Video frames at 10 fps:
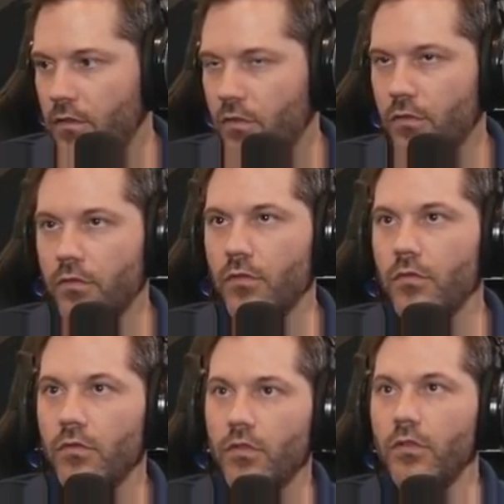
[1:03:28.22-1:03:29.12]
Do do
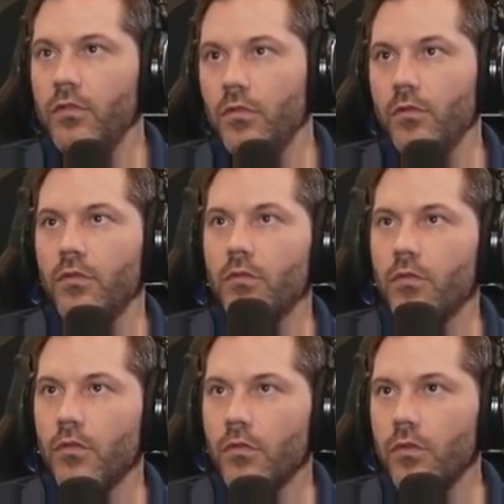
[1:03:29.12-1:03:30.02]
do do
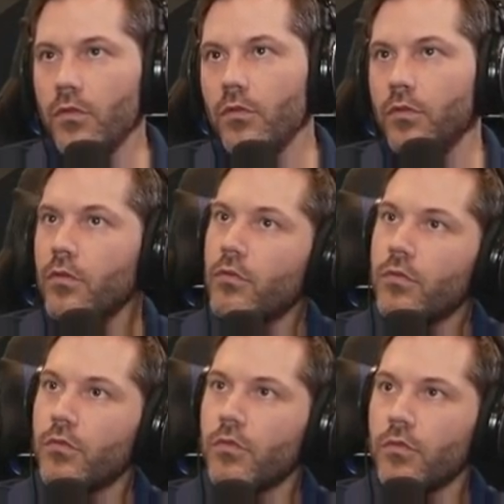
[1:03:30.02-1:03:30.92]
do do
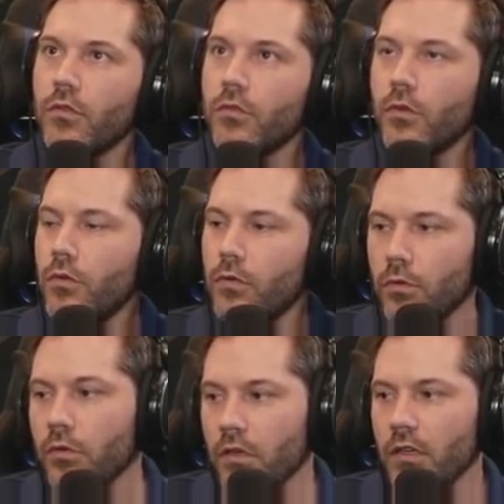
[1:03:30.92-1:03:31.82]
do do do
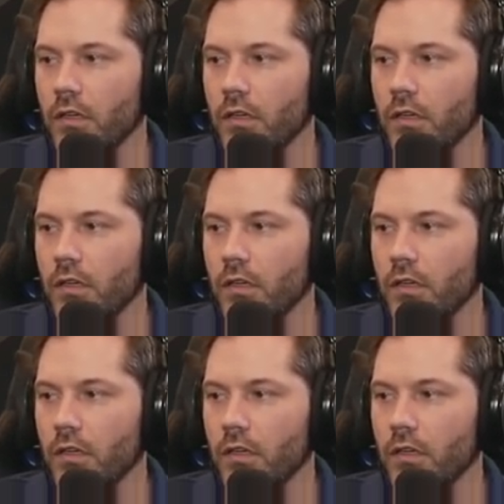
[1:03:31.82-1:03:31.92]
do.